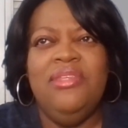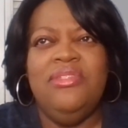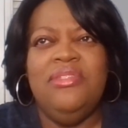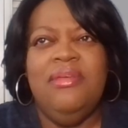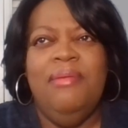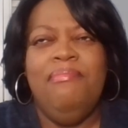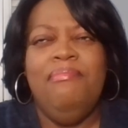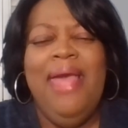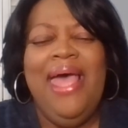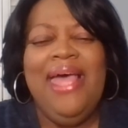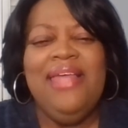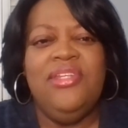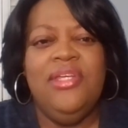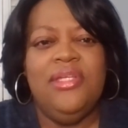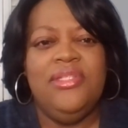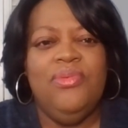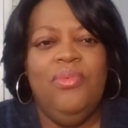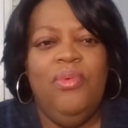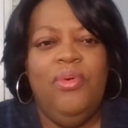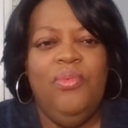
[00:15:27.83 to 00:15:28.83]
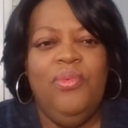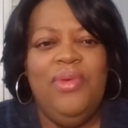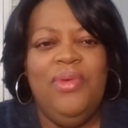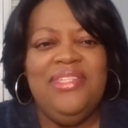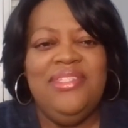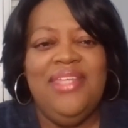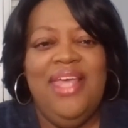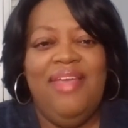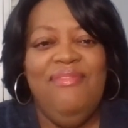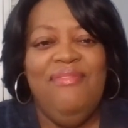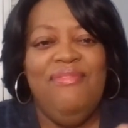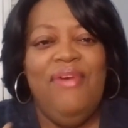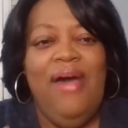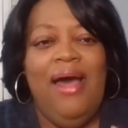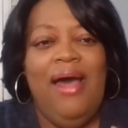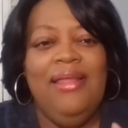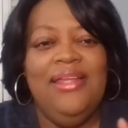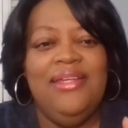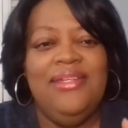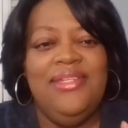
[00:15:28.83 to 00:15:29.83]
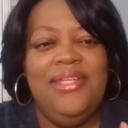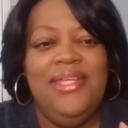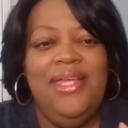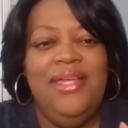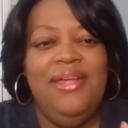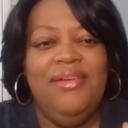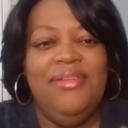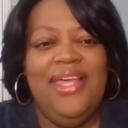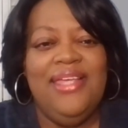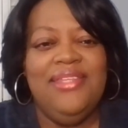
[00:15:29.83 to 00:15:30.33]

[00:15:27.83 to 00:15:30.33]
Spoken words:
it's semantics when we say volunteer.